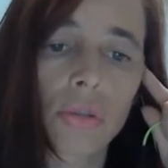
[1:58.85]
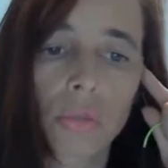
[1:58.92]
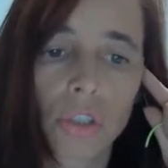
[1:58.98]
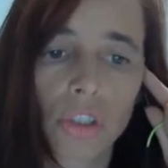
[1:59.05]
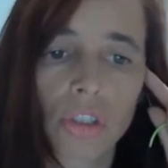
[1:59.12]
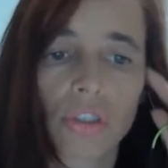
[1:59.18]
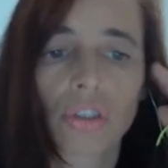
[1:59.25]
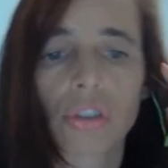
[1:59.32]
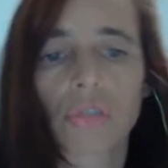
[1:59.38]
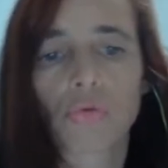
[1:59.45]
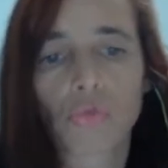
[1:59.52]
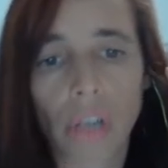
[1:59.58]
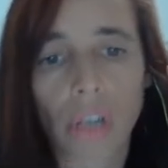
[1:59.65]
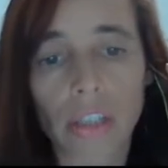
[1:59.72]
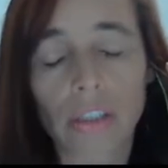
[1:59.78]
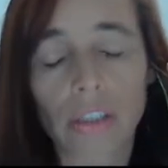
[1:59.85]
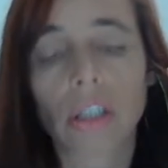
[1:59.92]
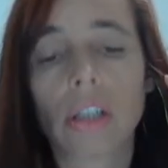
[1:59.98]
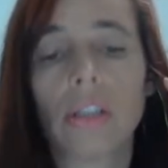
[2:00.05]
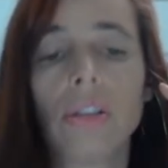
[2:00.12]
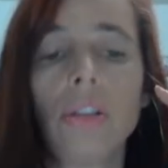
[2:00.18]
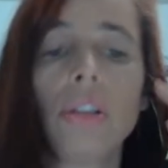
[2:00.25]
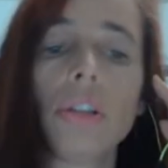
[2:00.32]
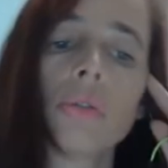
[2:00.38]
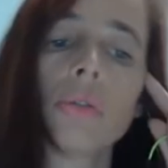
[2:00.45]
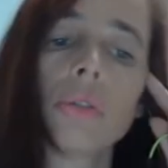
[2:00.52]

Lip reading: which is rather a new